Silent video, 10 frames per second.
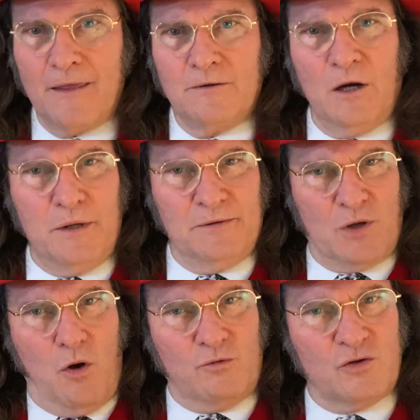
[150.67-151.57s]
Now he was
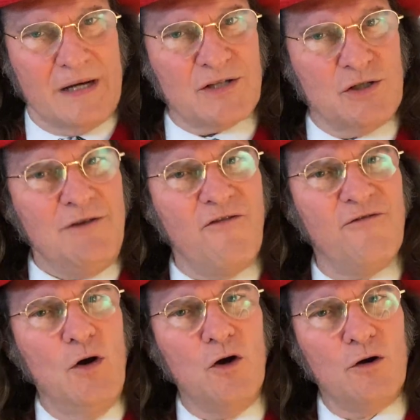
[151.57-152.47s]
all dressed in
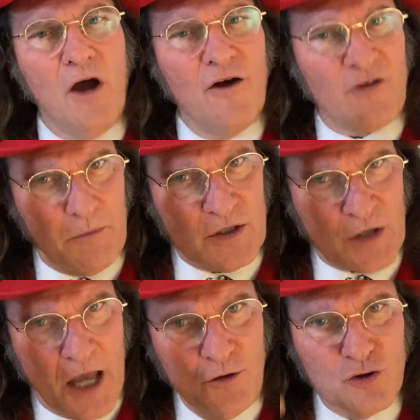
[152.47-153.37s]
fur from his
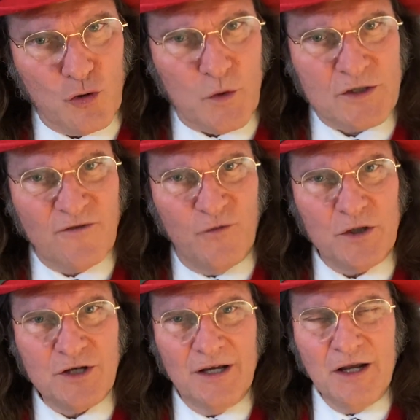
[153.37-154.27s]
head to his foot,